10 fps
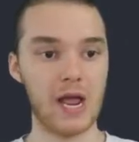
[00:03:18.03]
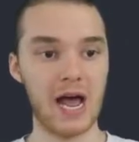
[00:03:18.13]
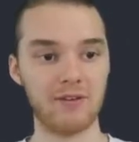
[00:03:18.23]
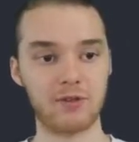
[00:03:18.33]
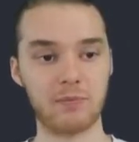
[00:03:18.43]
we
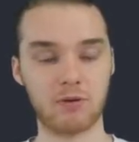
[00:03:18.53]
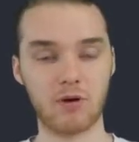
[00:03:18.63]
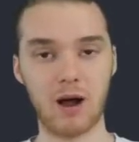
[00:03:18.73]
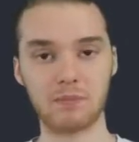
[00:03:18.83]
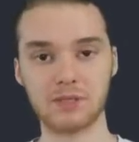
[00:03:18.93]
have the
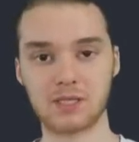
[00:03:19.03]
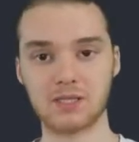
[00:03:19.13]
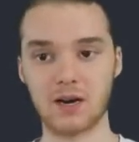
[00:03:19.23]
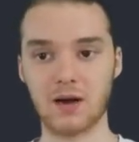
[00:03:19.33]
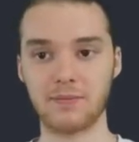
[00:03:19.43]

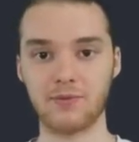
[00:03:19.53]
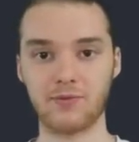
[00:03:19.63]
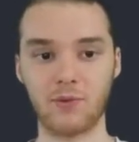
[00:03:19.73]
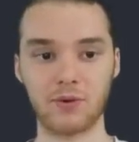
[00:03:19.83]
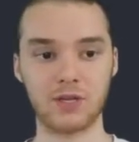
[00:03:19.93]
prompts set
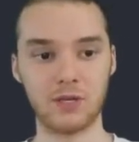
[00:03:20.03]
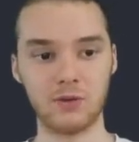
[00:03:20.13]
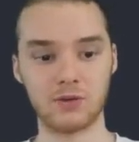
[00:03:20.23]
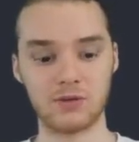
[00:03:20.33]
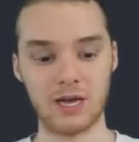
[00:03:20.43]
up for the
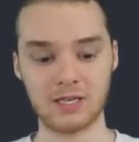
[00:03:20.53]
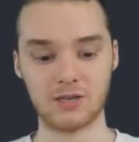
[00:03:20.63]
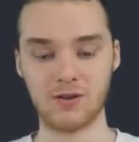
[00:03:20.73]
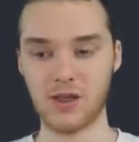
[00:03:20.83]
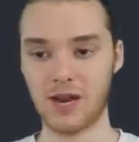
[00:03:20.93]
user to
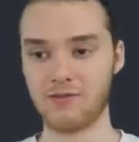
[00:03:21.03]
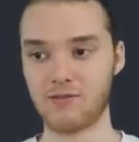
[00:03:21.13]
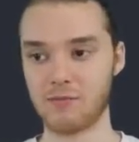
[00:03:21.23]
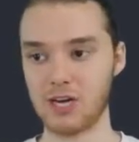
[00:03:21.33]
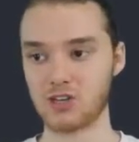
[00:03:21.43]
enter in that
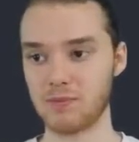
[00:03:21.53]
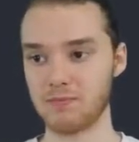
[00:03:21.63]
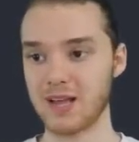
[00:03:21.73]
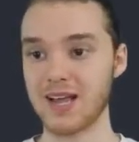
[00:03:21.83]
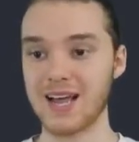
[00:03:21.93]

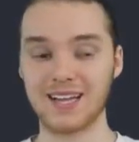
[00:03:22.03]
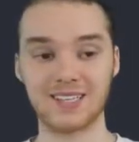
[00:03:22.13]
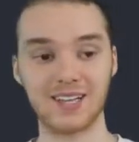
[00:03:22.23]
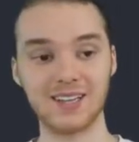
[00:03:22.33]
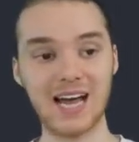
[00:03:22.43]
information. The